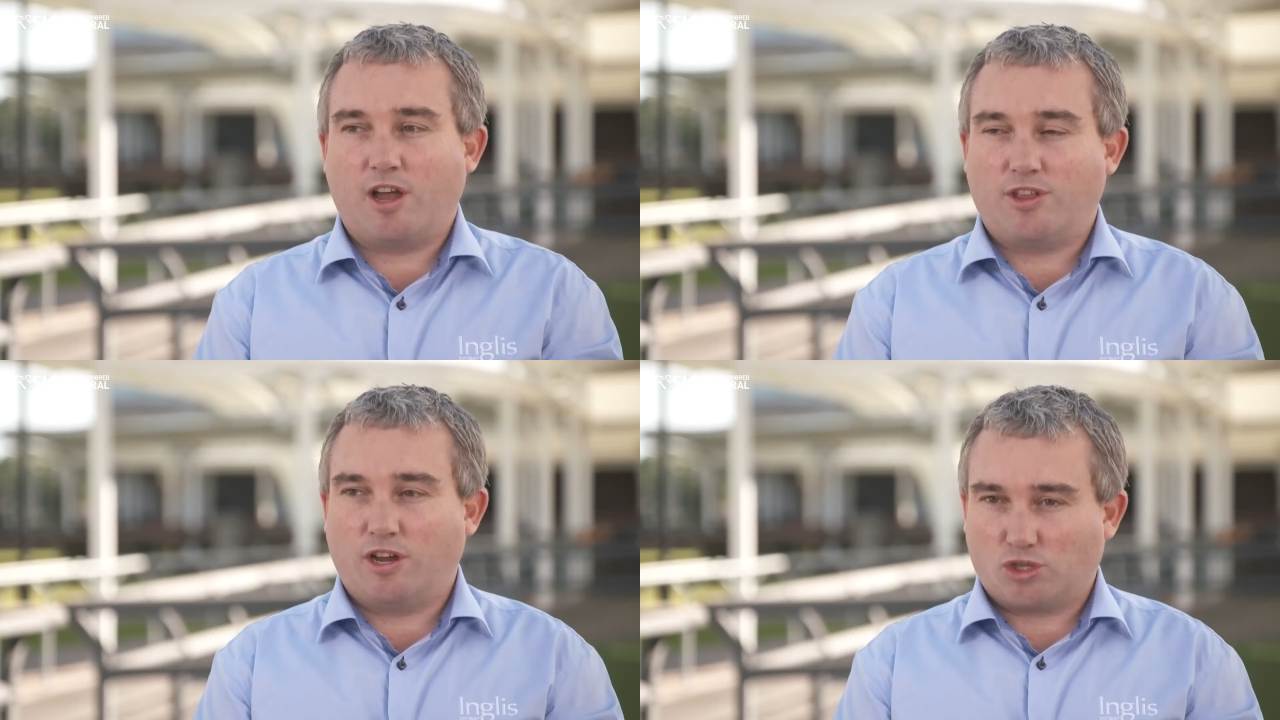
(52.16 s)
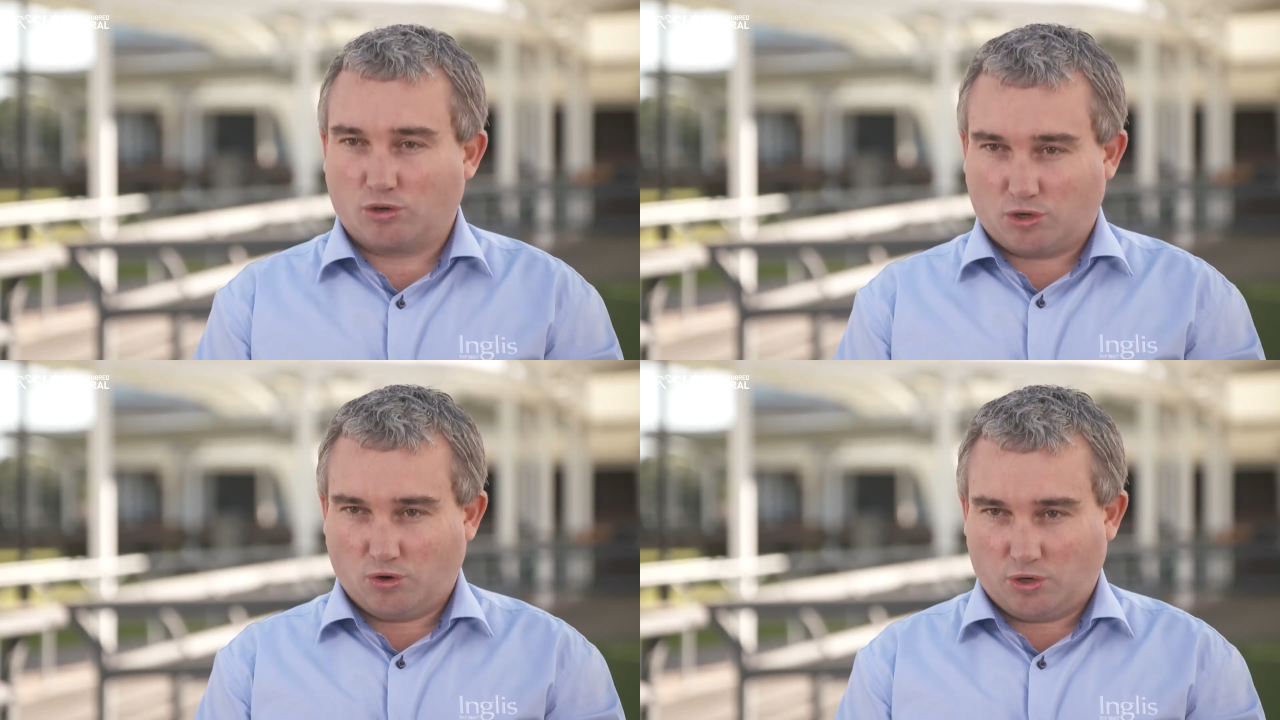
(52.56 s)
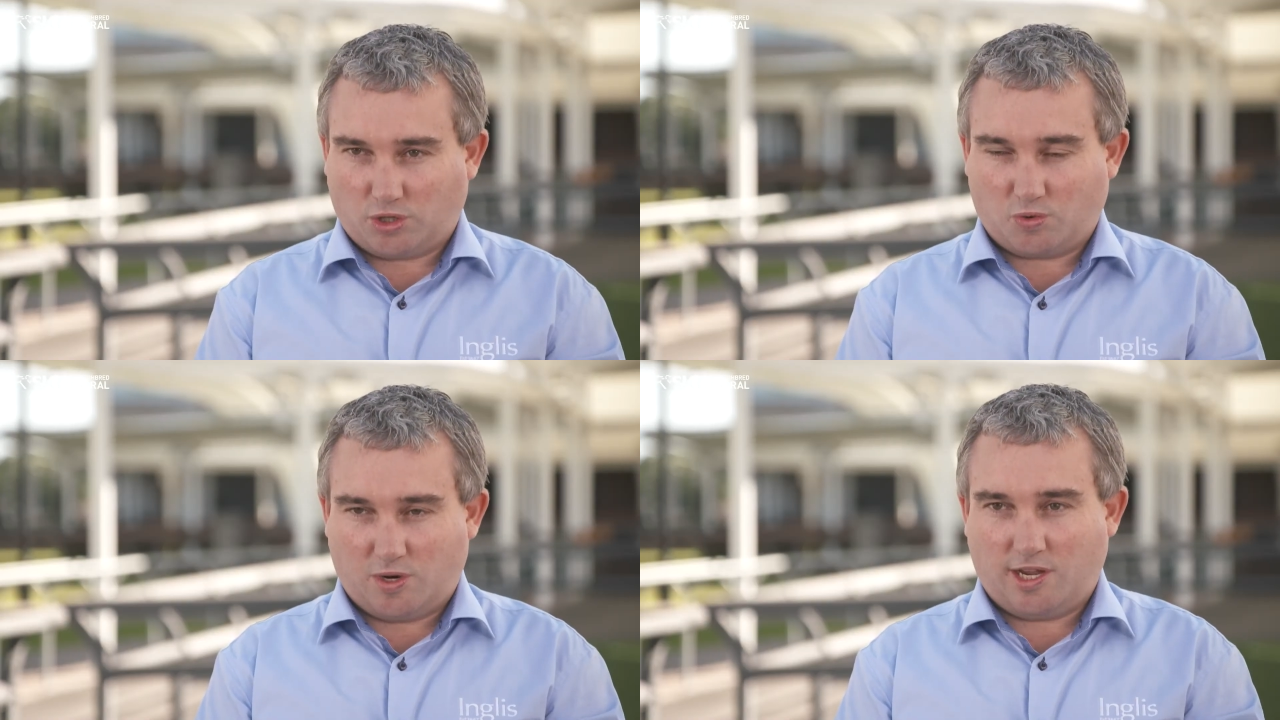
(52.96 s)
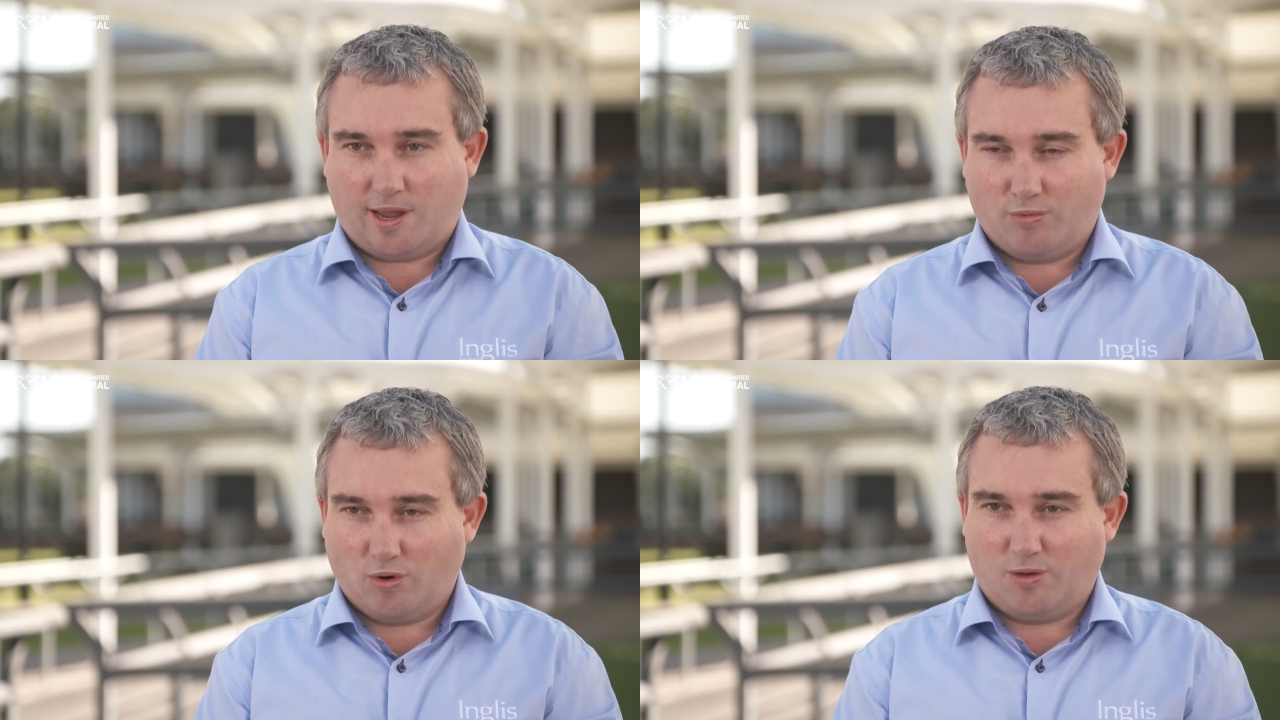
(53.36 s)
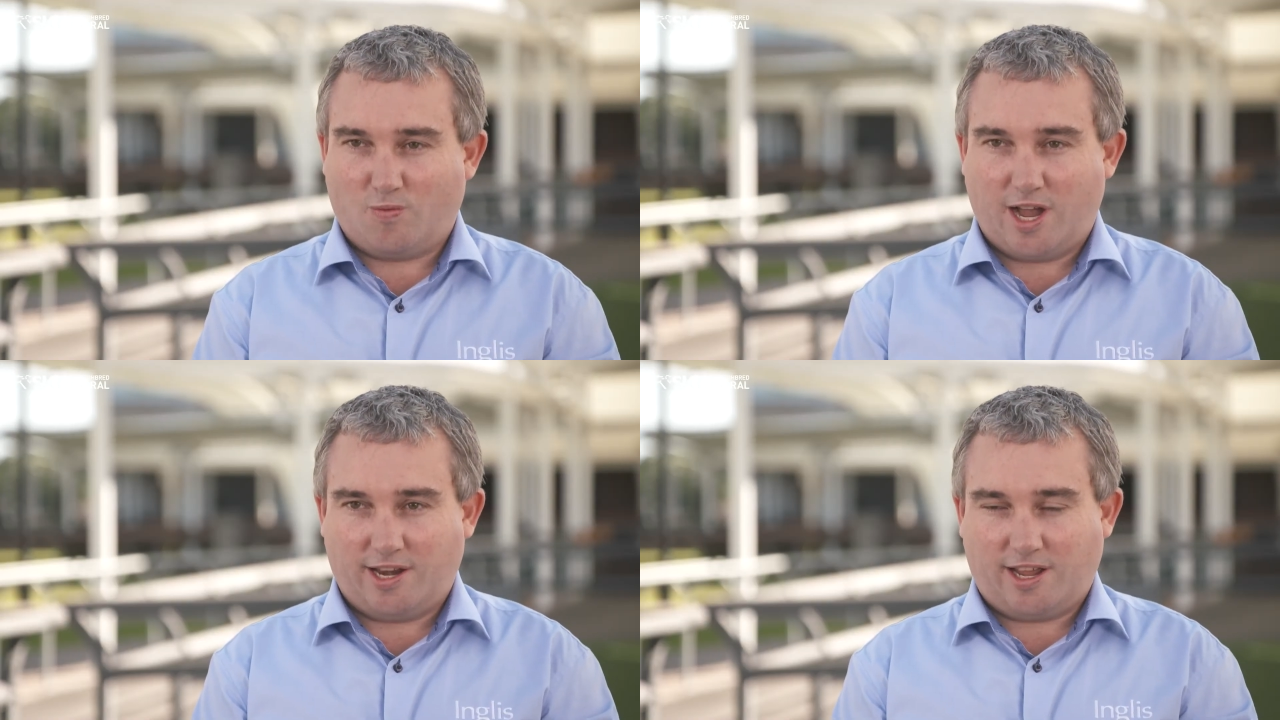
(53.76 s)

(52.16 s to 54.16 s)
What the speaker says: those sorts of horses where you get more than one